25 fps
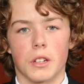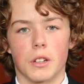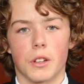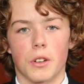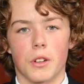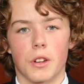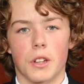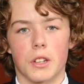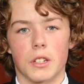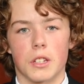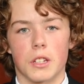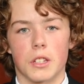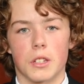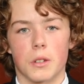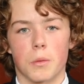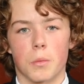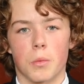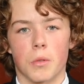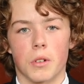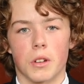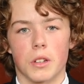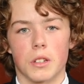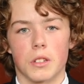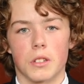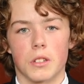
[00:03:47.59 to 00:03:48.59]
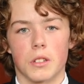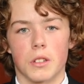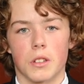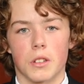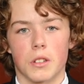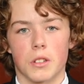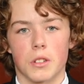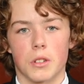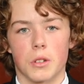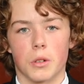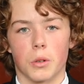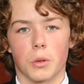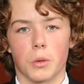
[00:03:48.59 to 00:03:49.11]
Learning Centre brings to the
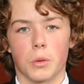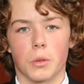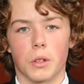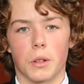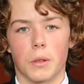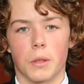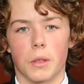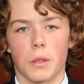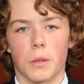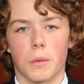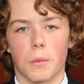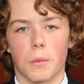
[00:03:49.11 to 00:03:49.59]
school and